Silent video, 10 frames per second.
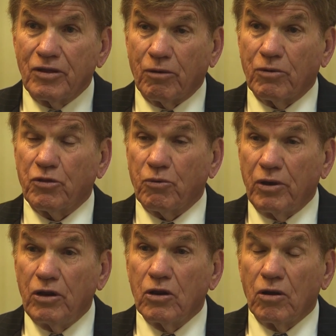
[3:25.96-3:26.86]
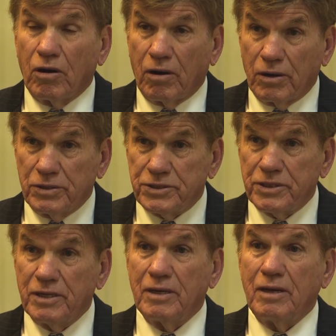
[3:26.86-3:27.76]
There were 3 large
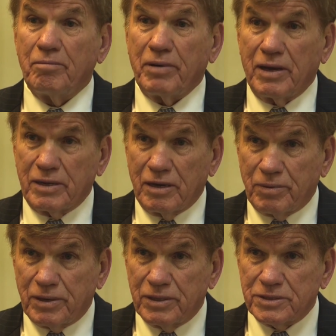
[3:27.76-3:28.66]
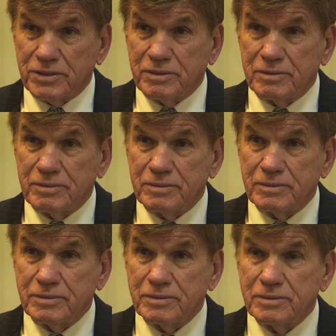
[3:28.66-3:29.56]
pan companies,
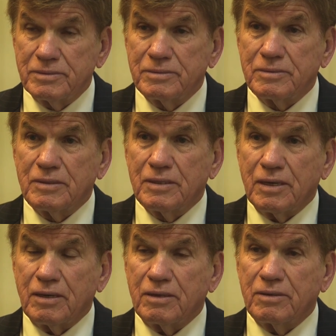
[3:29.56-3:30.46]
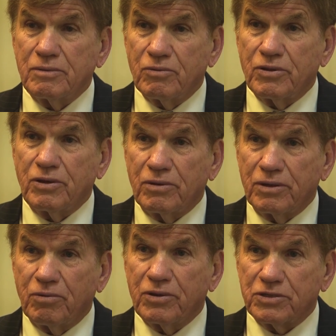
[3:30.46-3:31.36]
and we're
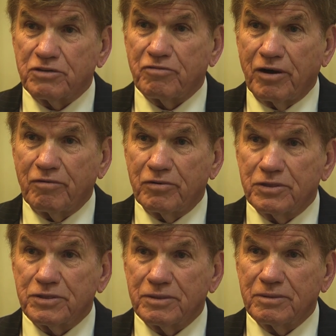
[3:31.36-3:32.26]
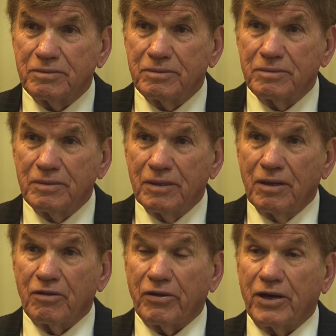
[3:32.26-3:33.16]
the survivors.
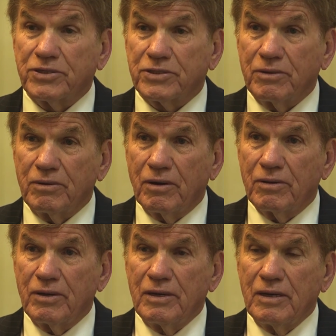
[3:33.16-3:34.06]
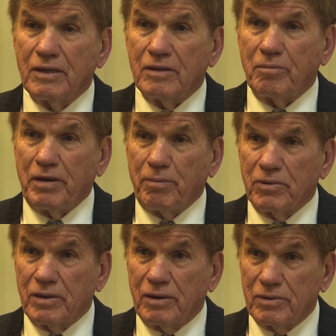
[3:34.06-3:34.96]
Thanks to the
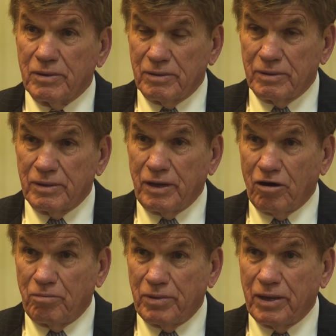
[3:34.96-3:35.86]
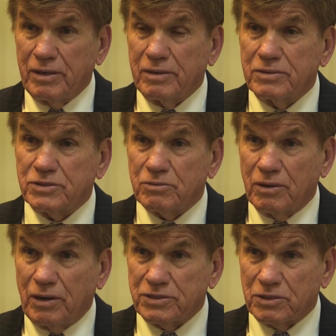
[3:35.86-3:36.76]
people that helped me, and
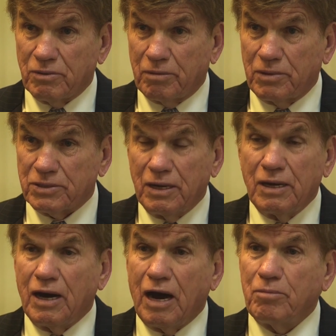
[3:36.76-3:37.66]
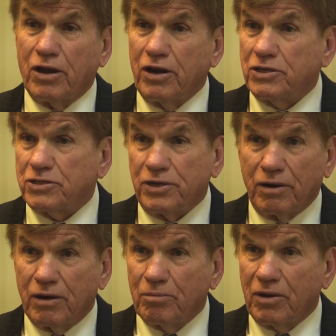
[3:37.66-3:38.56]
I surround myself. I'm not an
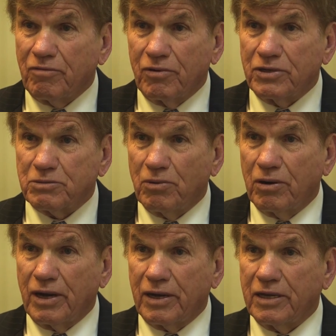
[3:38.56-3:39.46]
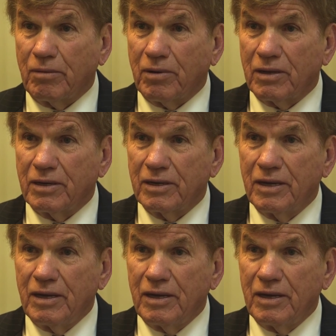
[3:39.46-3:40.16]
engineer, I'm not very smart academically,